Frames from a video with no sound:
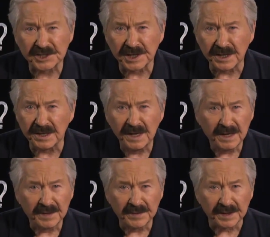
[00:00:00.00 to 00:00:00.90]
said
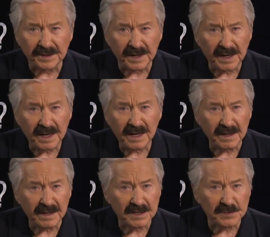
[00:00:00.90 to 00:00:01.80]
that the
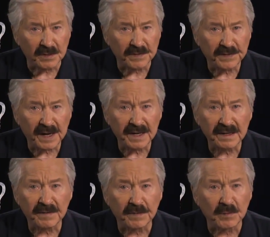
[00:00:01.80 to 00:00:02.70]
Allies were
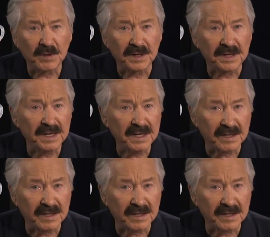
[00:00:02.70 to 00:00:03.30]
fighting for what he